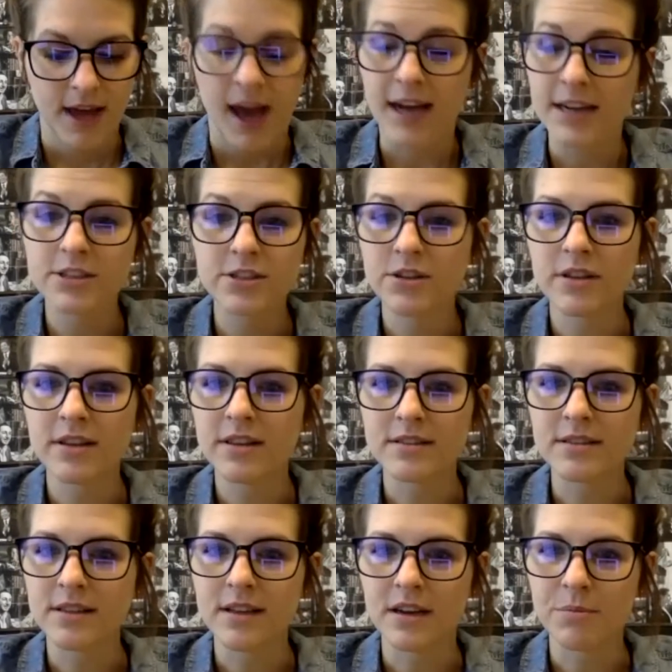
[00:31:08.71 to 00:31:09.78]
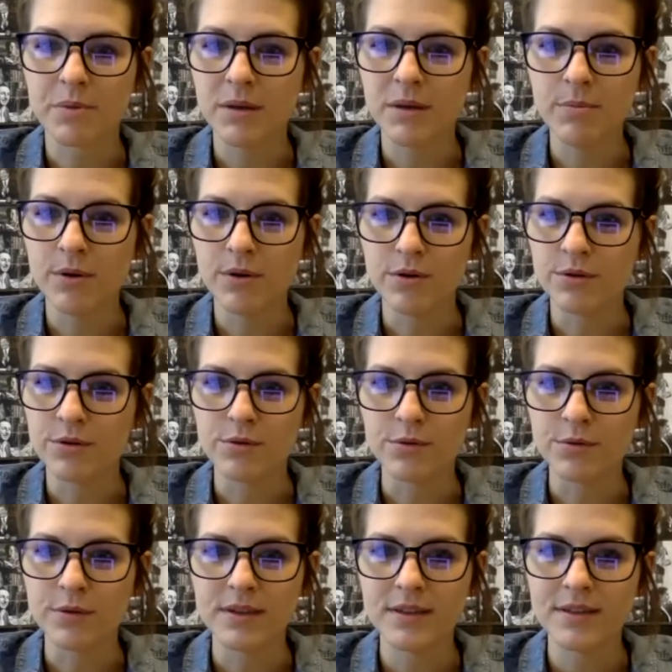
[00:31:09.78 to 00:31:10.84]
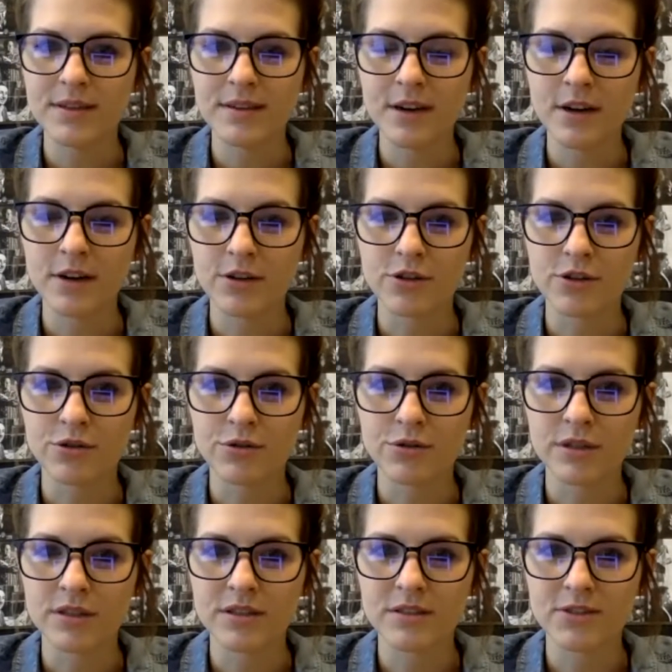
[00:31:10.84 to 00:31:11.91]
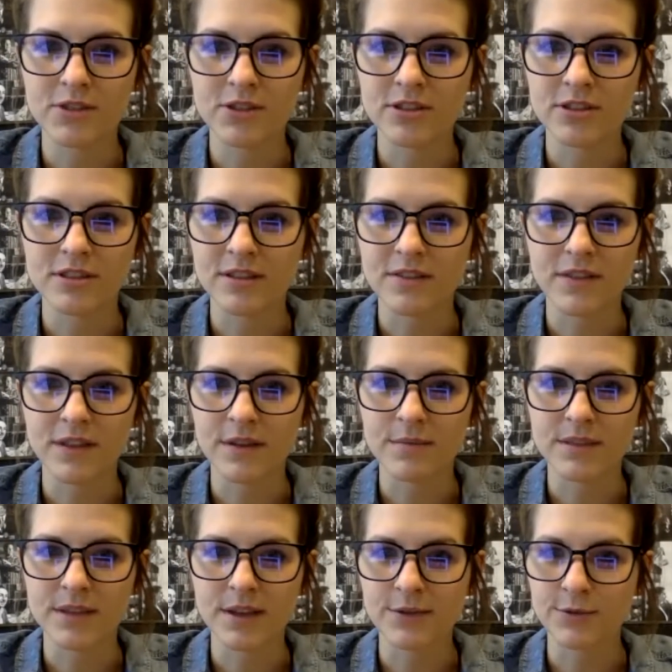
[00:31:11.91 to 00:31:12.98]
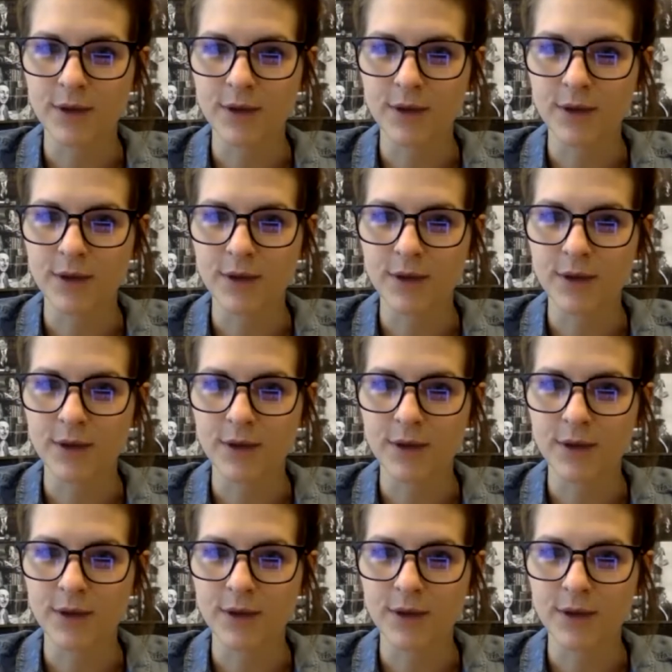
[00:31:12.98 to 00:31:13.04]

I just don't think there's a lot of people who are the truest versions of themselves.